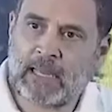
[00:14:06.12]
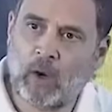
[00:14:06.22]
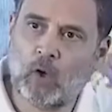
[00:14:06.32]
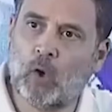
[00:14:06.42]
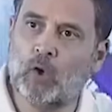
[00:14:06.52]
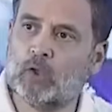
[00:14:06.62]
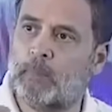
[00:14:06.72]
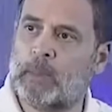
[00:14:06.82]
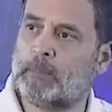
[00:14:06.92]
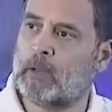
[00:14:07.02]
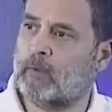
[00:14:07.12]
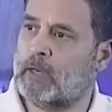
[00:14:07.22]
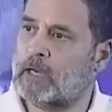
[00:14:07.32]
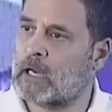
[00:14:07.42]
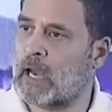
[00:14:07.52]
cannot go to the people of
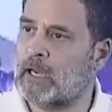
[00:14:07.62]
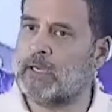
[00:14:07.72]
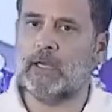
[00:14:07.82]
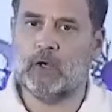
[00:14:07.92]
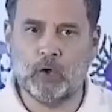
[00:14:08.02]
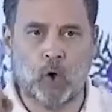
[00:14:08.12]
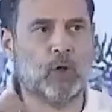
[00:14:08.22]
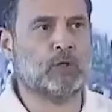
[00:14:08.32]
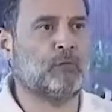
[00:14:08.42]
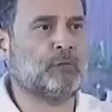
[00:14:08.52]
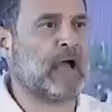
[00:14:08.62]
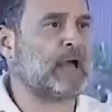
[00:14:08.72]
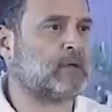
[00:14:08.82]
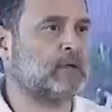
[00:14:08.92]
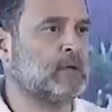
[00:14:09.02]
India and ignore the
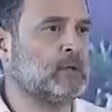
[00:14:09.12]
fact